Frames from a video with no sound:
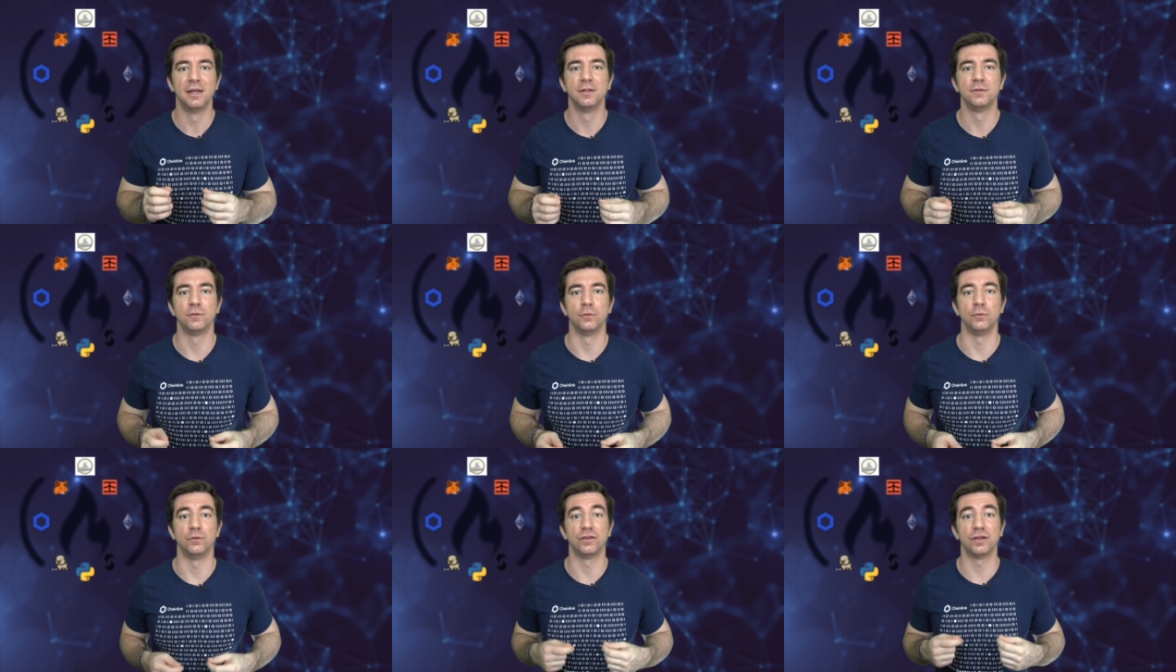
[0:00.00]

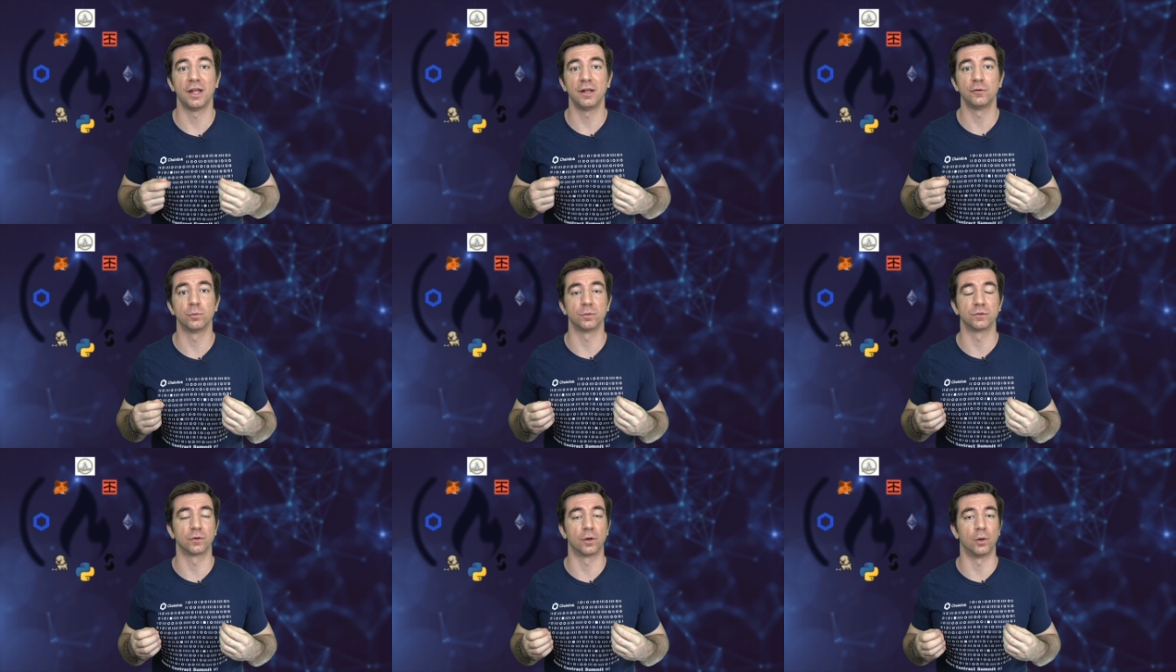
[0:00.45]
to change
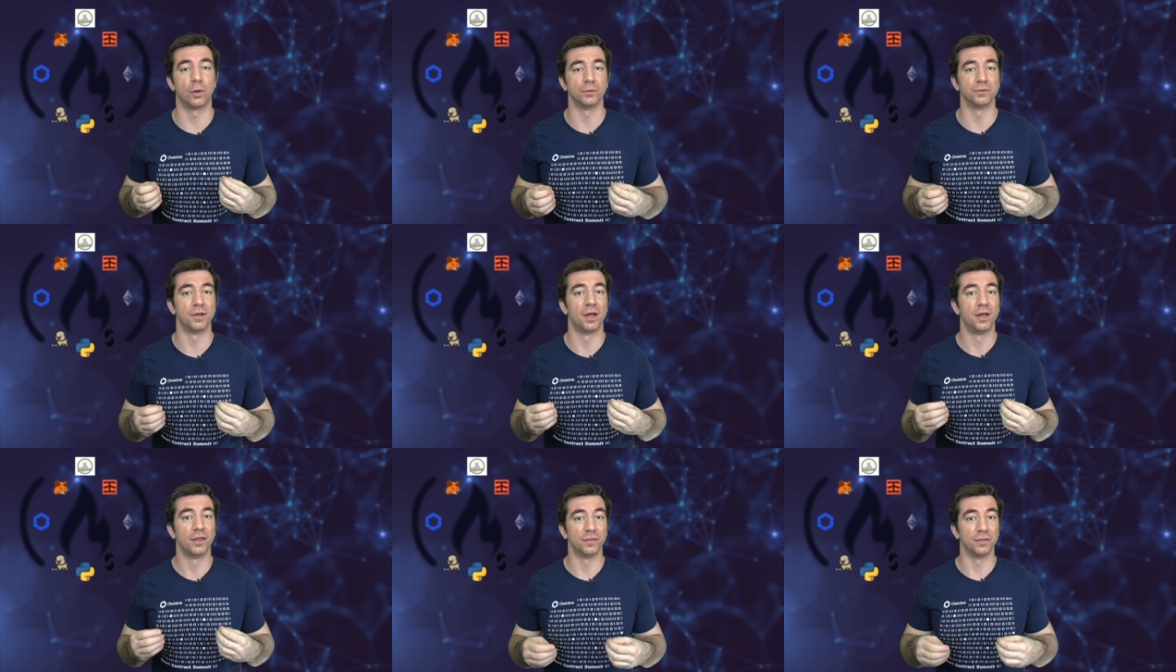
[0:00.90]
what's called
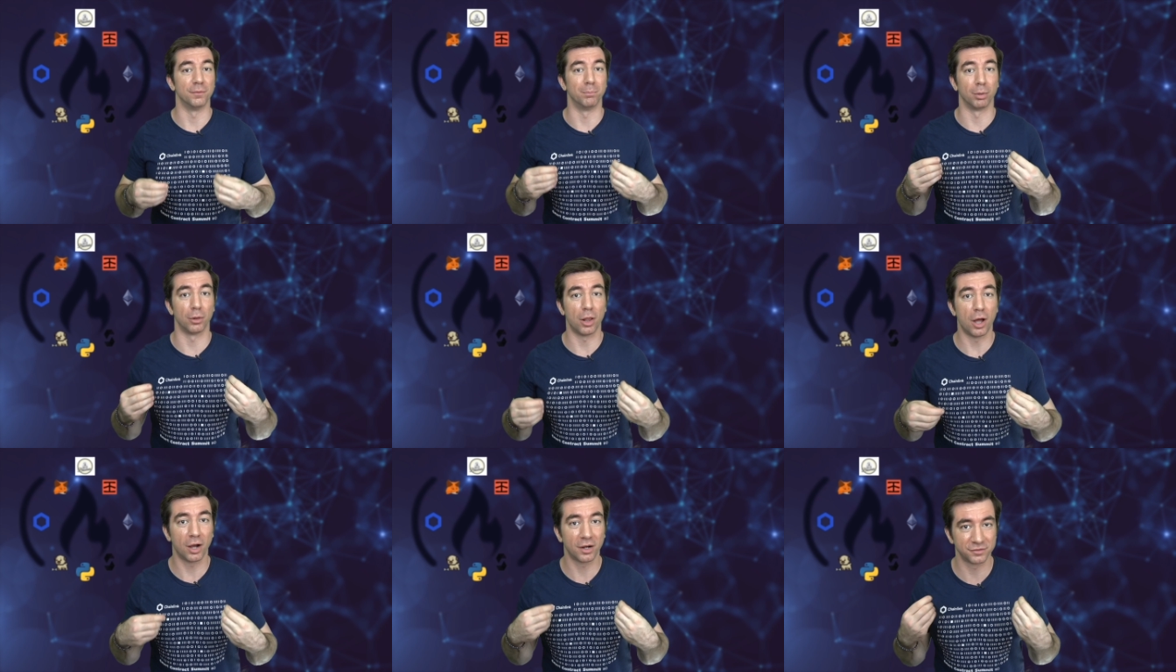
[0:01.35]
the
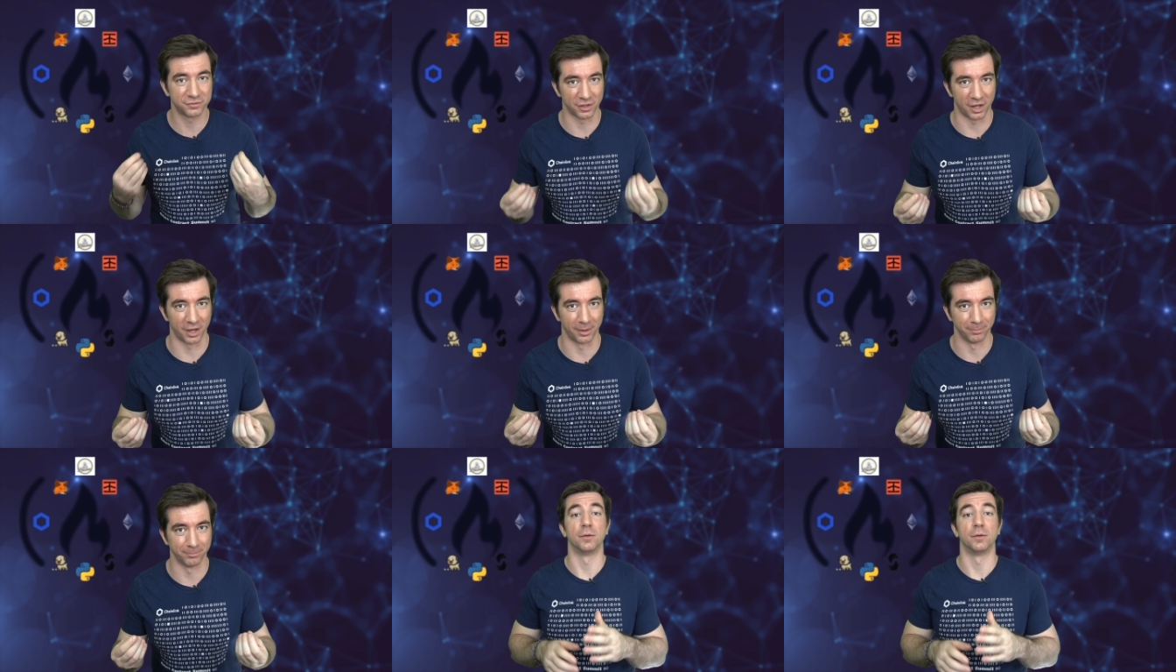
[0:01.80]
block time.